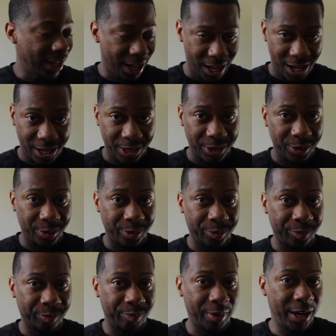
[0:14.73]
I
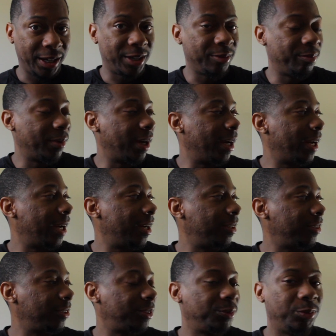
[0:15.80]
am back in my
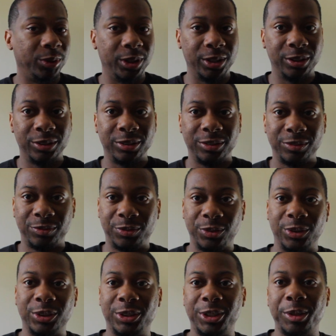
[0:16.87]
house. Well,
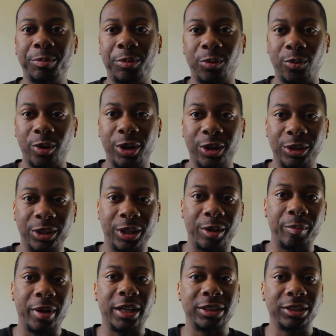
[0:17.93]
for a temporarily,
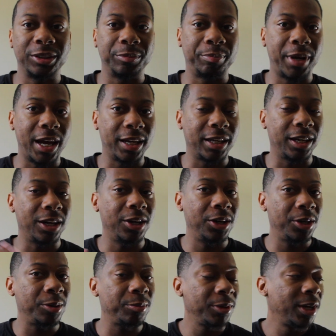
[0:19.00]
I'm actually packing
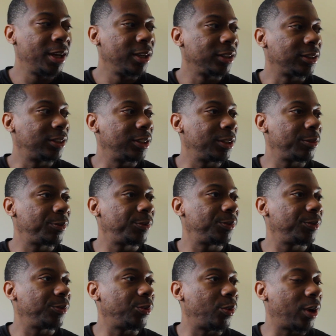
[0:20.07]
up
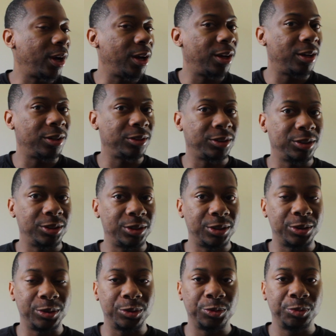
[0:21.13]
stuff while, you
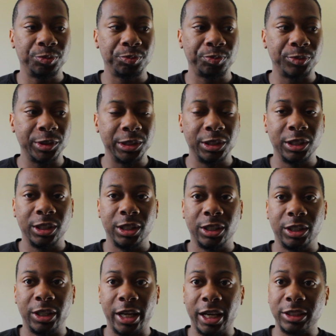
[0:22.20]
know,
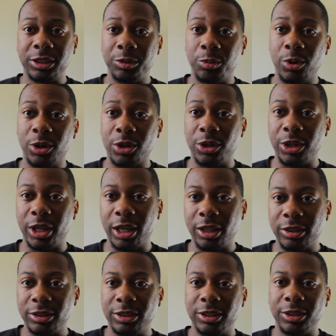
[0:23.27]
they actually work on the
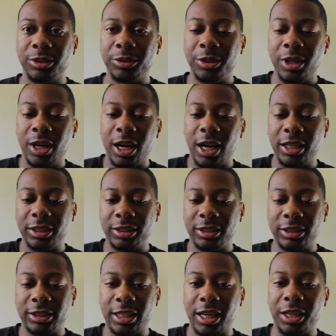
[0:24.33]
house, so I just
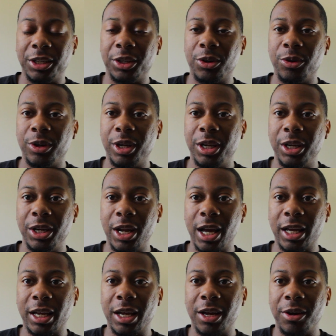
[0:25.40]
decided to go ahead and
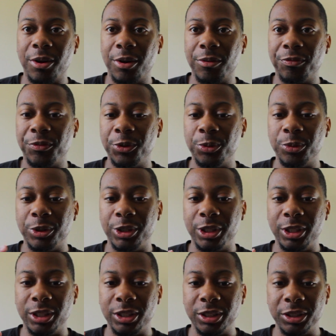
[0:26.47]
knock out a few of
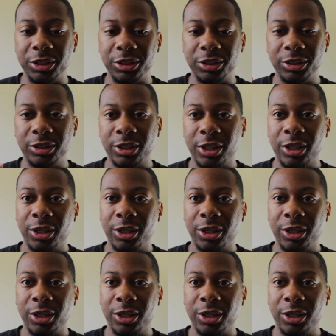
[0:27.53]
these